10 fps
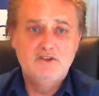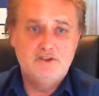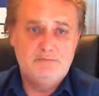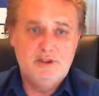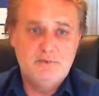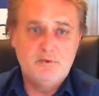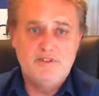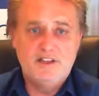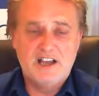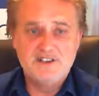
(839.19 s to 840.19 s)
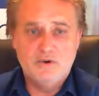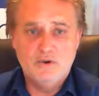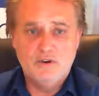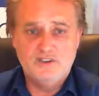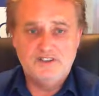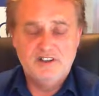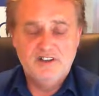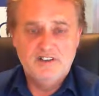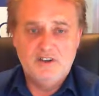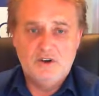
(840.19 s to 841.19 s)
to people with larger orders.
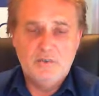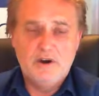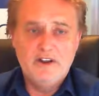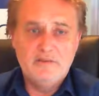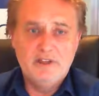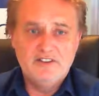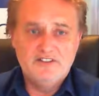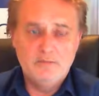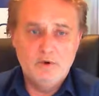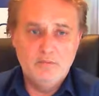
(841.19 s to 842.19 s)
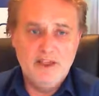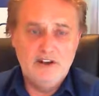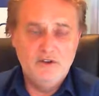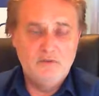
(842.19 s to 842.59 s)
They're not worrying about the small man